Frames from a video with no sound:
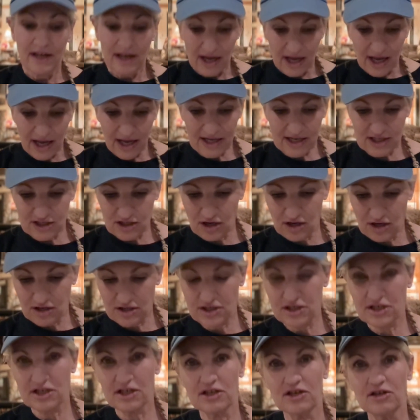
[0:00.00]
And it
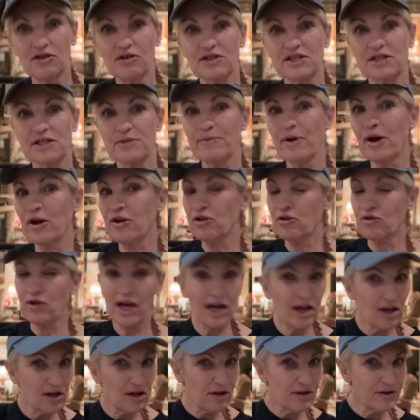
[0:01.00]
talks, it's about your
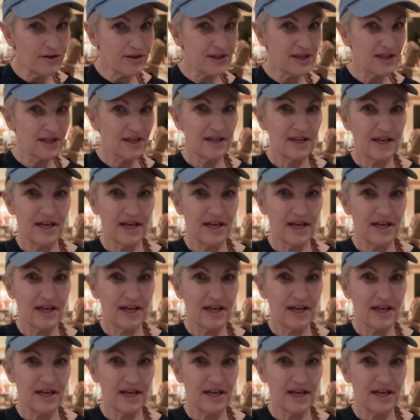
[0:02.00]
health